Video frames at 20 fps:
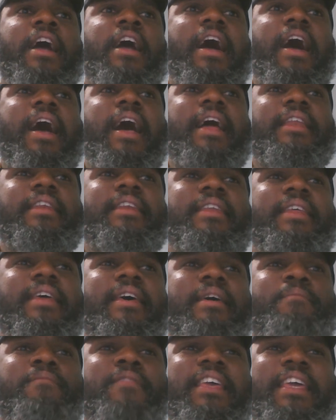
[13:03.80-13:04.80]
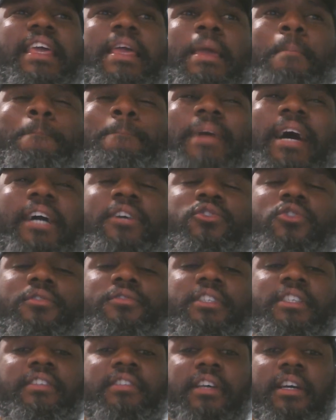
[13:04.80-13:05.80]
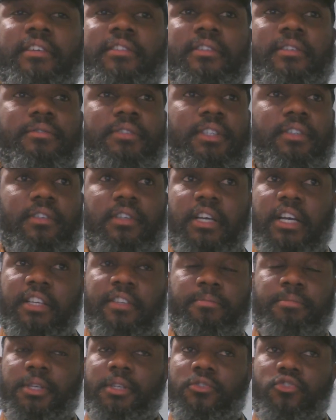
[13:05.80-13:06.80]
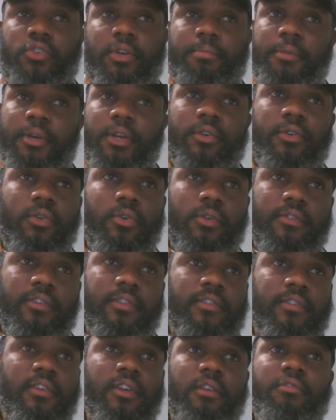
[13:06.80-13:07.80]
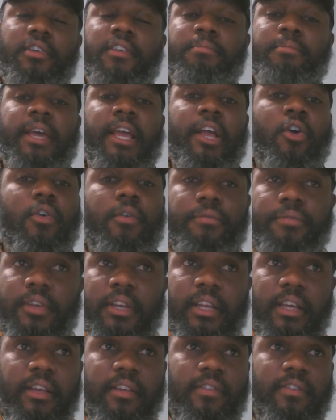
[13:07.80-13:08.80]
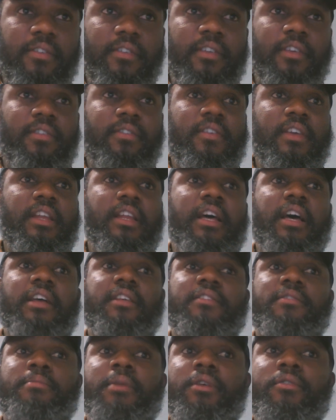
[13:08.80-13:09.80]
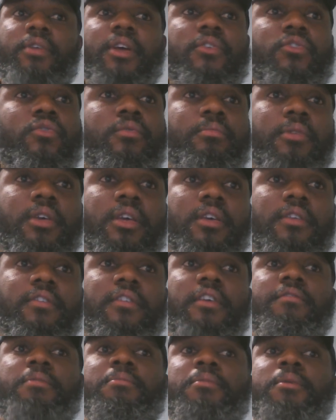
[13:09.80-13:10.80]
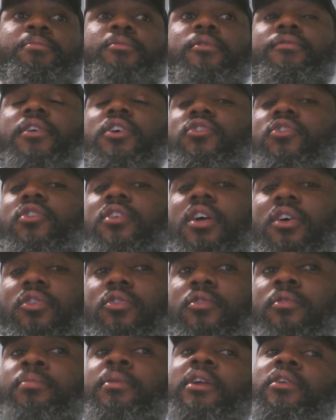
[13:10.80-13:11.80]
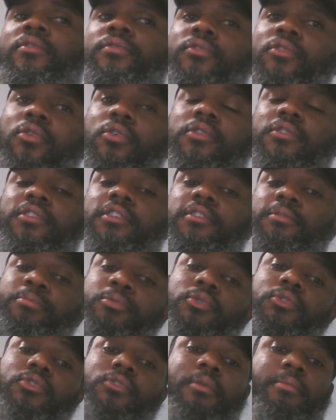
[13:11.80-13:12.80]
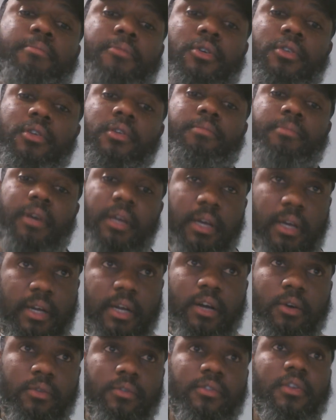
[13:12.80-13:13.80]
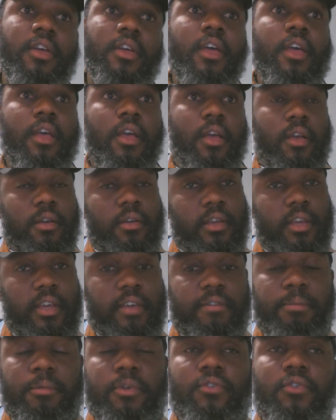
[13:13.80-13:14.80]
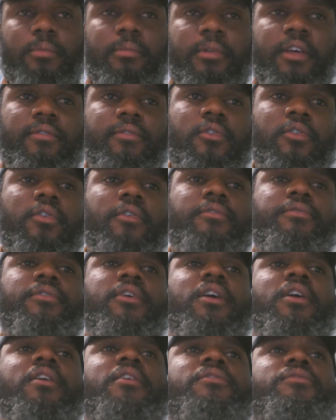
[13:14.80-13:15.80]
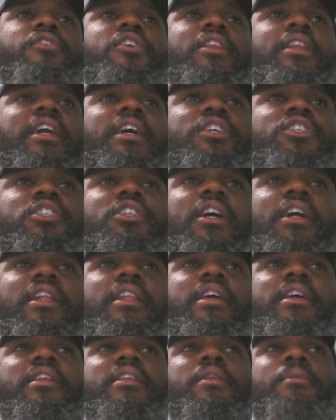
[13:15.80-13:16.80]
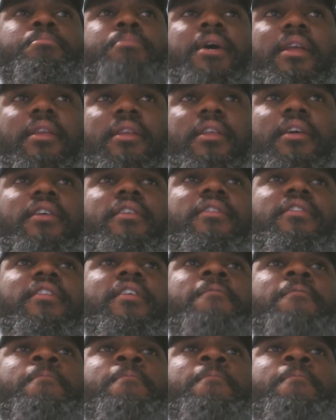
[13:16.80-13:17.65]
And then the impact of this activity has been tremendous. It's increased my confidence, it's enhanced my resume, it's given me professional growth, and of course it's put some money in my account, giving me some level of financial independence.